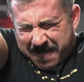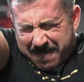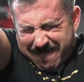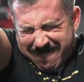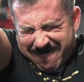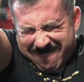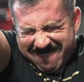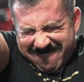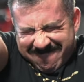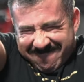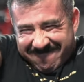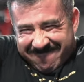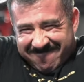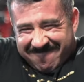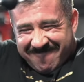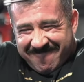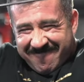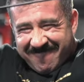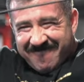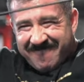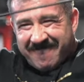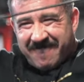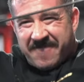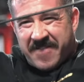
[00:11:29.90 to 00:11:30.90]
a
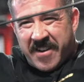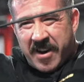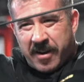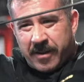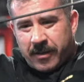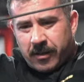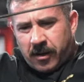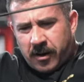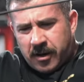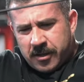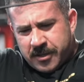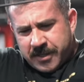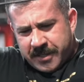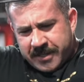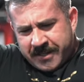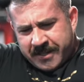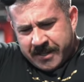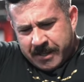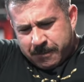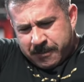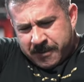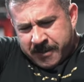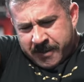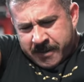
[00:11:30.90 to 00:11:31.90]
very large
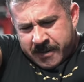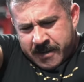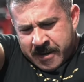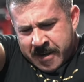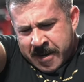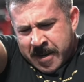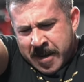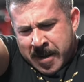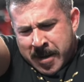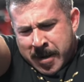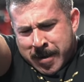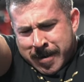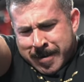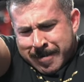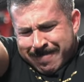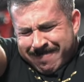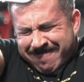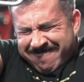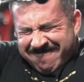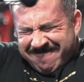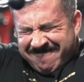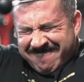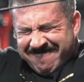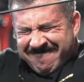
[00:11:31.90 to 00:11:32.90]
research for
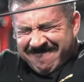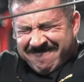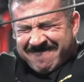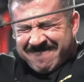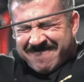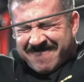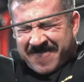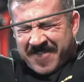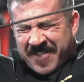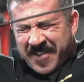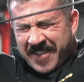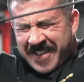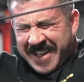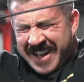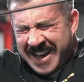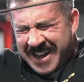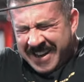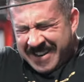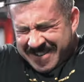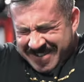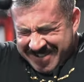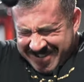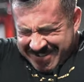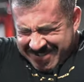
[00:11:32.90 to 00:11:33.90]

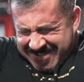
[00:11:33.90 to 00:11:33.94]
that.